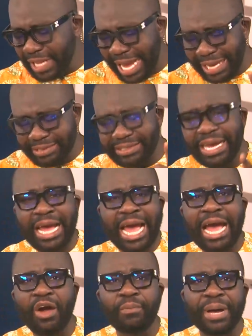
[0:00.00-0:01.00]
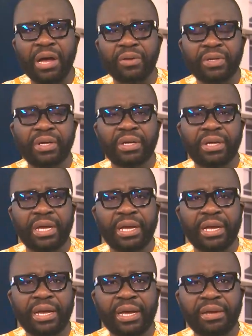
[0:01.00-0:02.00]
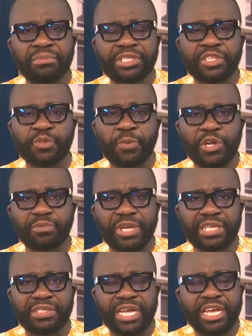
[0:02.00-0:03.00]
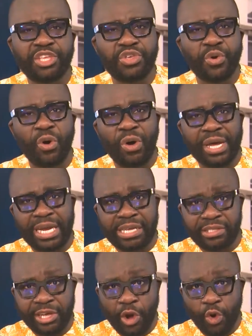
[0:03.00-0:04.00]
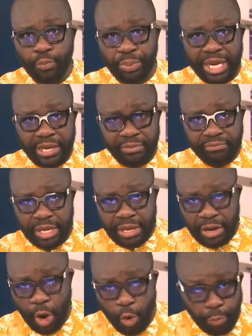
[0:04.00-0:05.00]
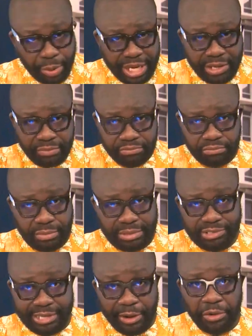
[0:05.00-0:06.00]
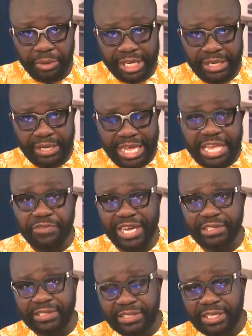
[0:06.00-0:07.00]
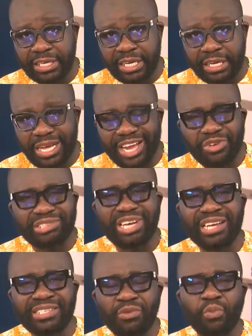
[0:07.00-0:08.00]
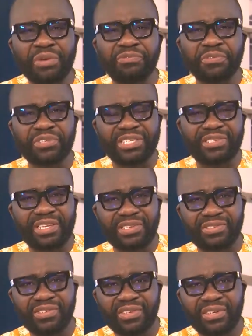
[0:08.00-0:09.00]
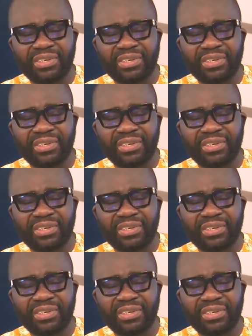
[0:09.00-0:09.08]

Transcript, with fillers: and how about, uh, Mr. Sports Minister, you organize the opening, opening ceremony, event, and you are charging 150 cedis.